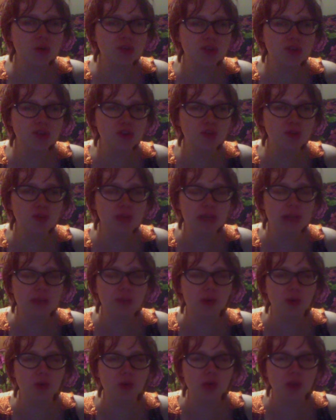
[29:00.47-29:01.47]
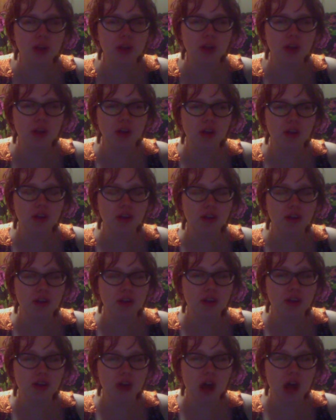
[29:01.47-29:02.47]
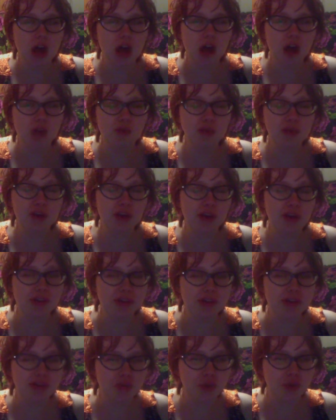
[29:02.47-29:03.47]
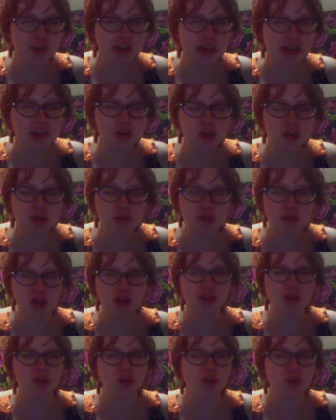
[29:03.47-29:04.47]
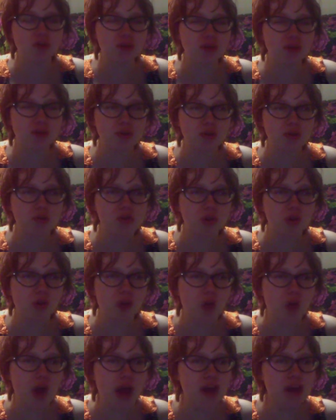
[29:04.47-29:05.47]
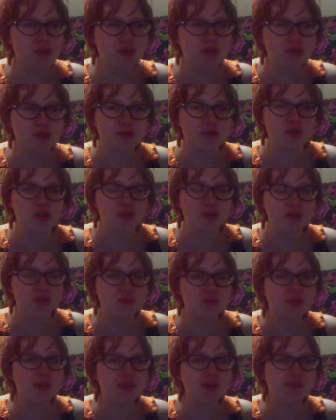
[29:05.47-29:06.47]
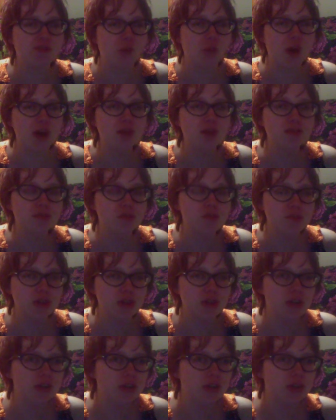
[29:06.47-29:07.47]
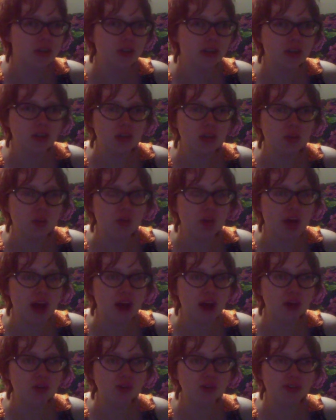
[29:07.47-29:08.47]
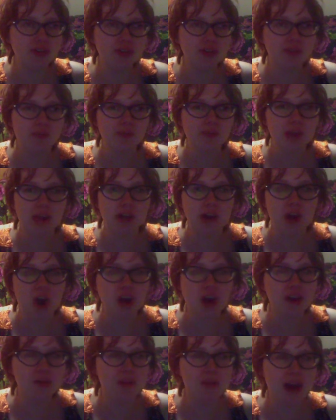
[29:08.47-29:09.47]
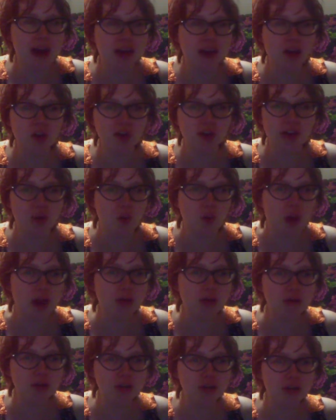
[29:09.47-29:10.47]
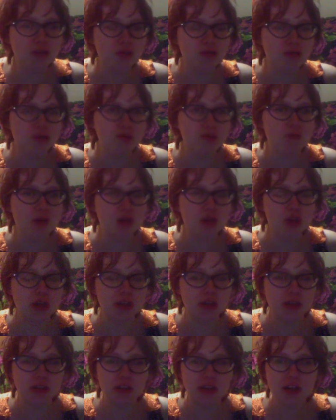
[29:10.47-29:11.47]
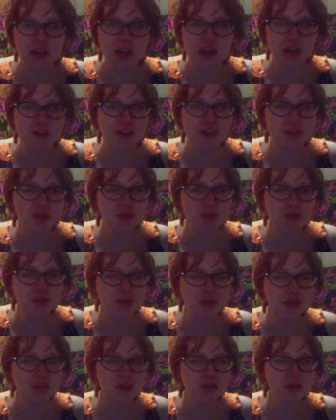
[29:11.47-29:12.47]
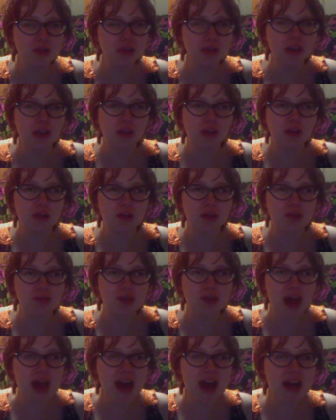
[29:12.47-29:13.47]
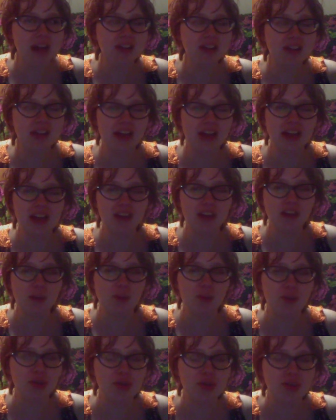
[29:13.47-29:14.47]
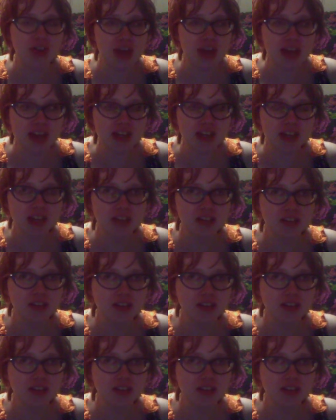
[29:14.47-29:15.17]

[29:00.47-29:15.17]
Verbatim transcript: two people of di different ages, genders, and social classes just be friends without it automatically arousing suspicion. This is sad and pathetic.